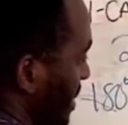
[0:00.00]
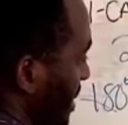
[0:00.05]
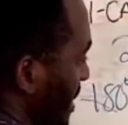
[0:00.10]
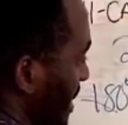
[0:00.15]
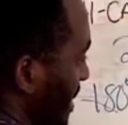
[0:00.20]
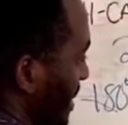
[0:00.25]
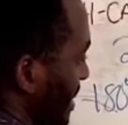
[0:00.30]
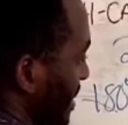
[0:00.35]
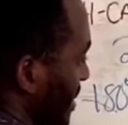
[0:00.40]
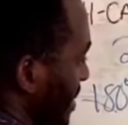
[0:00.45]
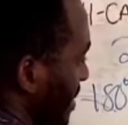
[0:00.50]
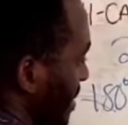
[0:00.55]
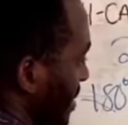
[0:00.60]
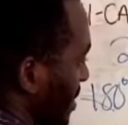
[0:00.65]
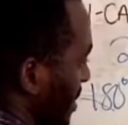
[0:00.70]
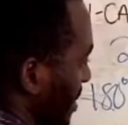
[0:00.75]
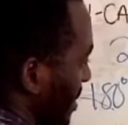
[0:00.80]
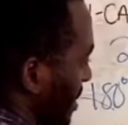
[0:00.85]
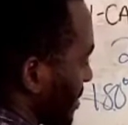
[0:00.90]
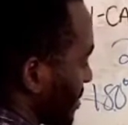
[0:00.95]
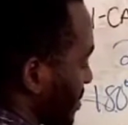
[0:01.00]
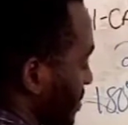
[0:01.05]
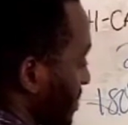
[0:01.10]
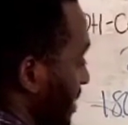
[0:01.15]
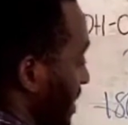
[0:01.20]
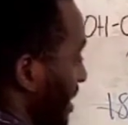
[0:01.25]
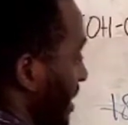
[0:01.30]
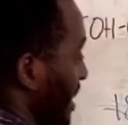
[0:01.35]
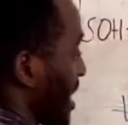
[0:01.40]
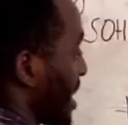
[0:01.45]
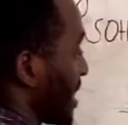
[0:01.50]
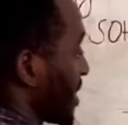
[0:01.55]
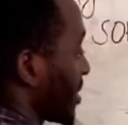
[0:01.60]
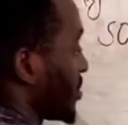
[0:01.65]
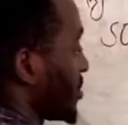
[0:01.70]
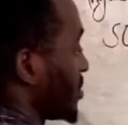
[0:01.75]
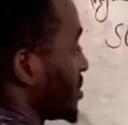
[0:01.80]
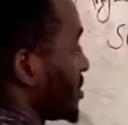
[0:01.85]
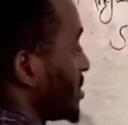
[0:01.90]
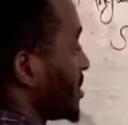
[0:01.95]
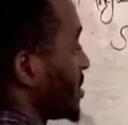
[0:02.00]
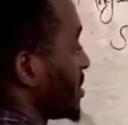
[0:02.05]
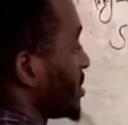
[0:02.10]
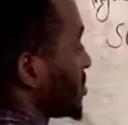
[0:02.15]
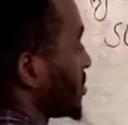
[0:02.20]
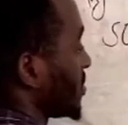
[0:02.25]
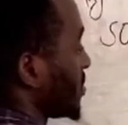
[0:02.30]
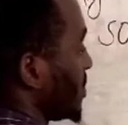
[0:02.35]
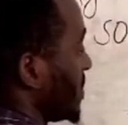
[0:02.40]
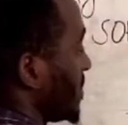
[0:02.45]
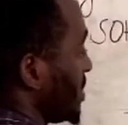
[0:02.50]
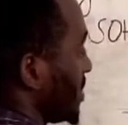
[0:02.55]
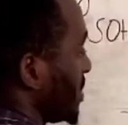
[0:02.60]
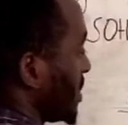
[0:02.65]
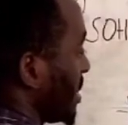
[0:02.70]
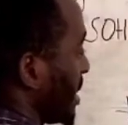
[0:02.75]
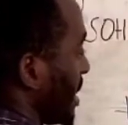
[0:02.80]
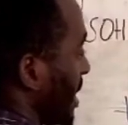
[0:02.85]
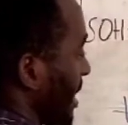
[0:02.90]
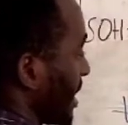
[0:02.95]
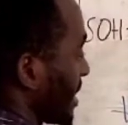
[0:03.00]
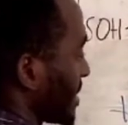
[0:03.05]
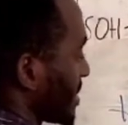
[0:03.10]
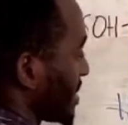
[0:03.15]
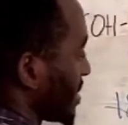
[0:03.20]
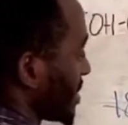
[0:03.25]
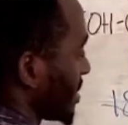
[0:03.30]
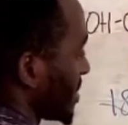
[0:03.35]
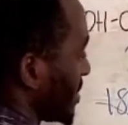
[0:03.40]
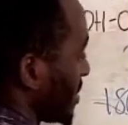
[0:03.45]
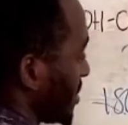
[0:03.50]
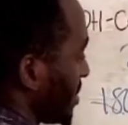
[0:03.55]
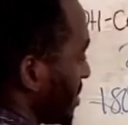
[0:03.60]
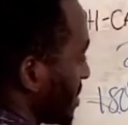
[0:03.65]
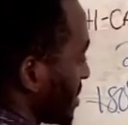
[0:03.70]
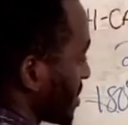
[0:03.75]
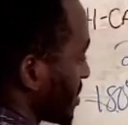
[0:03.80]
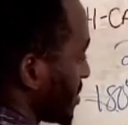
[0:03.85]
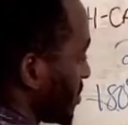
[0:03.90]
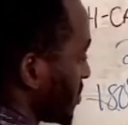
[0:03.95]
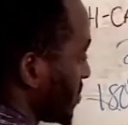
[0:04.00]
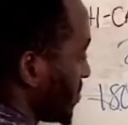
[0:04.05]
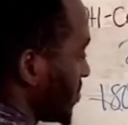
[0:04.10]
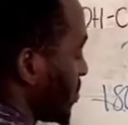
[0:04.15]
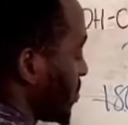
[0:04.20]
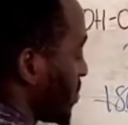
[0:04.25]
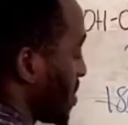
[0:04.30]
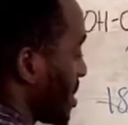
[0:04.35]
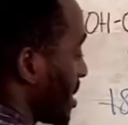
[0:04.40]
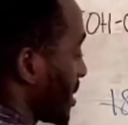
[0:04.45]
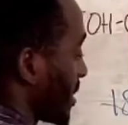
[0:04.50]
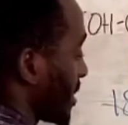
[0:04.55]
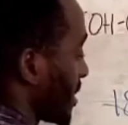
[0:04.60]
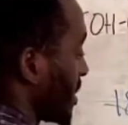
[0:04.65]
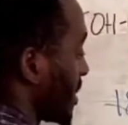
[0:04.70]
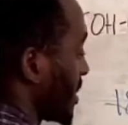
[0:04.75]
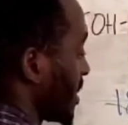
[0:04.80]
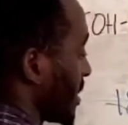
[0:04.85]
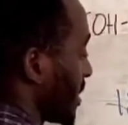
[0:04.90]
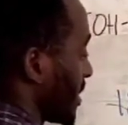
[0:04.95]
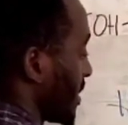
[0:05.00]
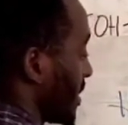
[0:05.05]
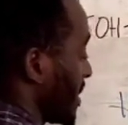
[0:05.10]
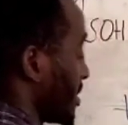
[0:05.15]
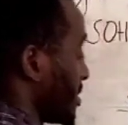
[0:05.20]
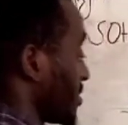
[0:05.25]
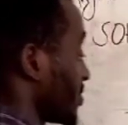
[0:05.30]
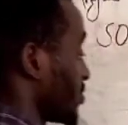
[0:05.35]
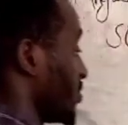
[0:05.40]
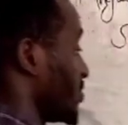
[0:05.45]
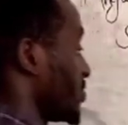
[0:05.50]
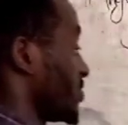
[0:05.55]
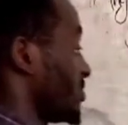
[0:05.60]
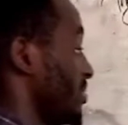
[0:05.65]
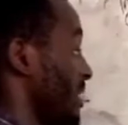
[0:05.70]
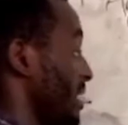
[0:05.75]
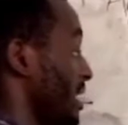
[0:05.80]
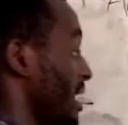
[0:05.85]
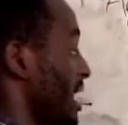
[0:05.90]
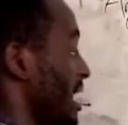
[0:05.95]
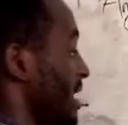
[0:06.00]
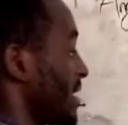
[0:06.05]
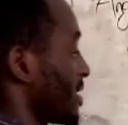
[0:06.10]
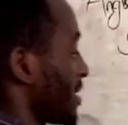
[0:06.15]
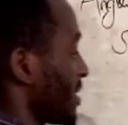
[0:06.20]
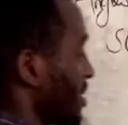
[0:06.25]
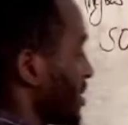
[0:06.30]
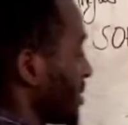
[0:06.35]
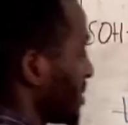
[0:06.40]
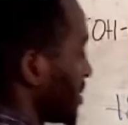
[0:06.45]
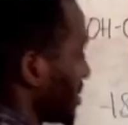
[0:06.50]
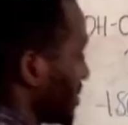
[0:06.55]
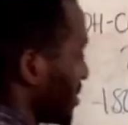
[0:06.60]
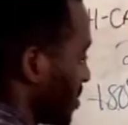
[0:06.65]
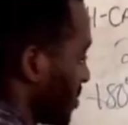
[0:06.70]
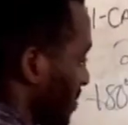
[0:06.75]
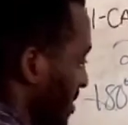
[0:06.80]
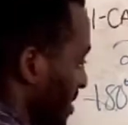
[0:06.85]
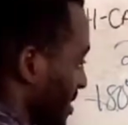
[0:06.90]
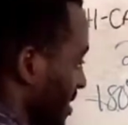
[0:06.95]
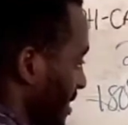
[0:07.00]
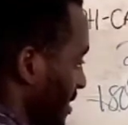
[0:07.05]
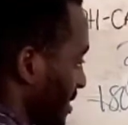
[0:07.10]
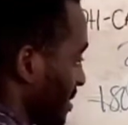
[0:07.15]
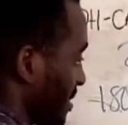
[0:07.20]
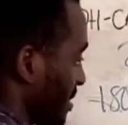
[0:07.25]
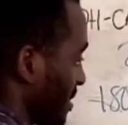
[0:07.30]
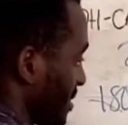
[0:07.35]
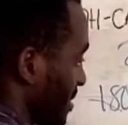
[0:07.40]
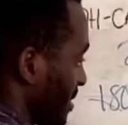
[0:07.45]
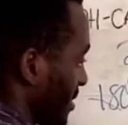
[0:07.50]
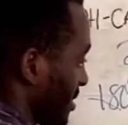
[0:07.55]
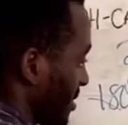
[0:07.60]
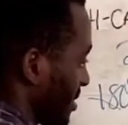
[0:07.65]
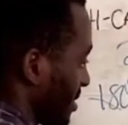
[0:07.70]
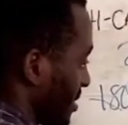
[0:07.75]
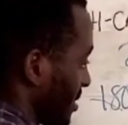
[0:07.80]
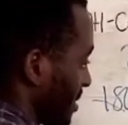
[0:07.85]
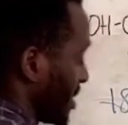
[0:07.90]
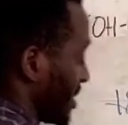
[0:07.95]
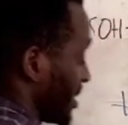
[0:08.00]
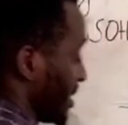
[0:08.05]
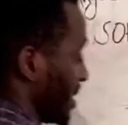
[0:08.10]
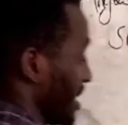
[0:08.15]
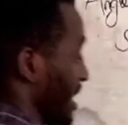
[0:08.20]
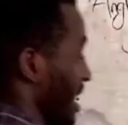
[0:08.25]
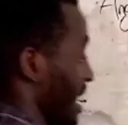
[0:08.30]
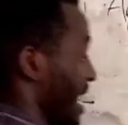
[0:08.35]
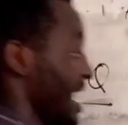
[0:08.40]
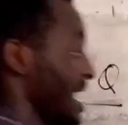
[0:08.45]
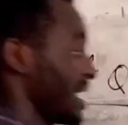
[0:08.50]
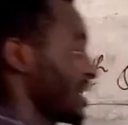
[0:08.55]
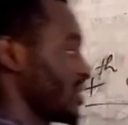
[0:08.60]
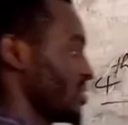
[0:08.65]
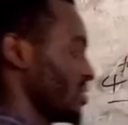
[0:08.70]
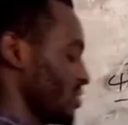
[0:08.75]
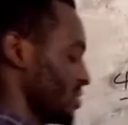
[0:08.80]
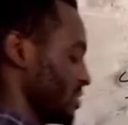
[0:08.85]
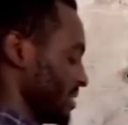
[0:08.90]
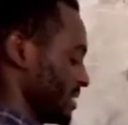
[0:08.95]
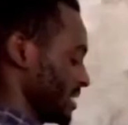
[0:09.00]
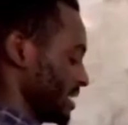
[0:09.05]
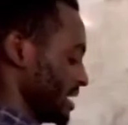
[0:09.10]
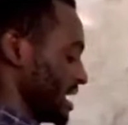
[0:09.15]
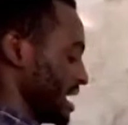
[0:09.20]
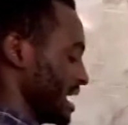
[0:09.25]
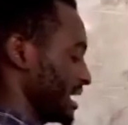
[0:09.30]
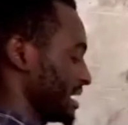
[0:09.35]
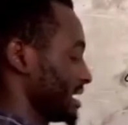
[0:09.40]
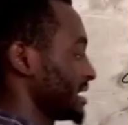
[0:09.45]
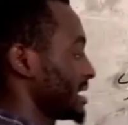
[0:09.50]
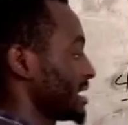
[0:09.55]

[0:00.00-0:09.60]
line as right angle. So this is X, this is going to be Y, that is going to be R, knowing that this is the angle that